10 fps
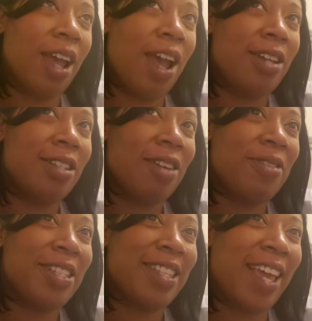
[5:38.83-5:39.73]
as I
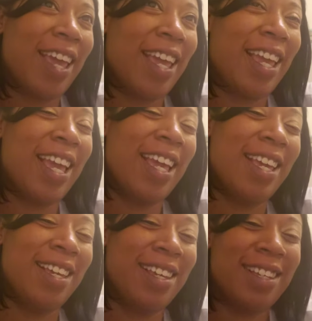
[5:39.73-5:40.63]
was
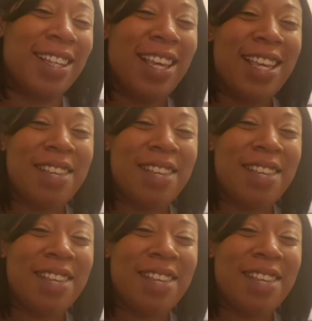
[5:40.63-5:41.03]
saying,